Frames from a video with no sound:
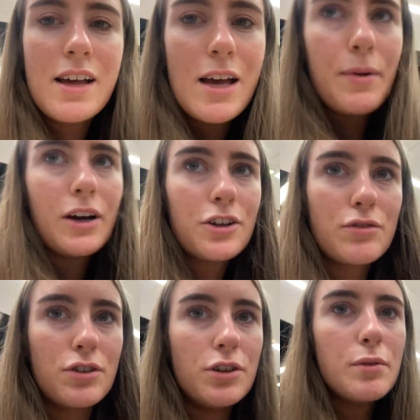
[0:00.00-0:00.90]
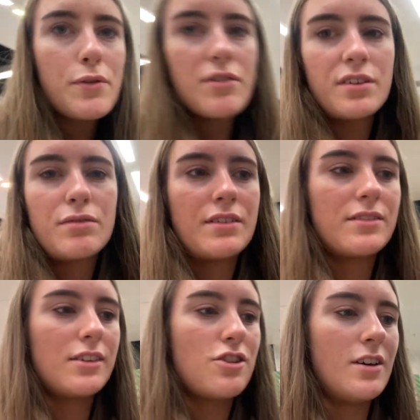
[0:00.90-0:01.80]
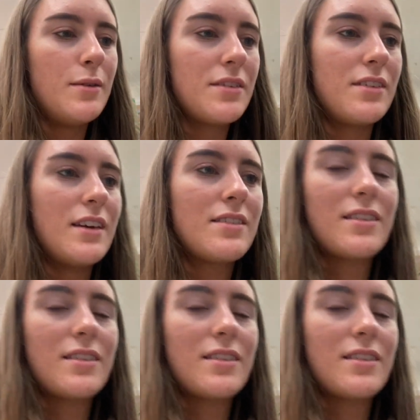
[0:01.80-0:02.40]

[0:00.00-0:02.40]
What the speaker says: Yeah, we're on the roll with Christmas presents this year. What's this?